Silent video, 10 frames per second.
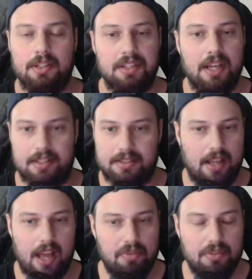Yes,
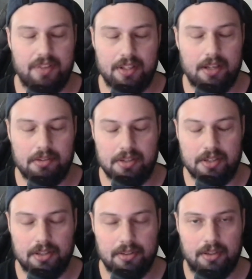everything that you
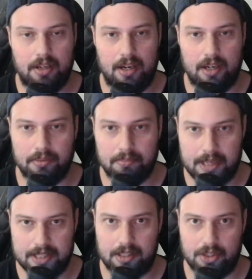hear are basically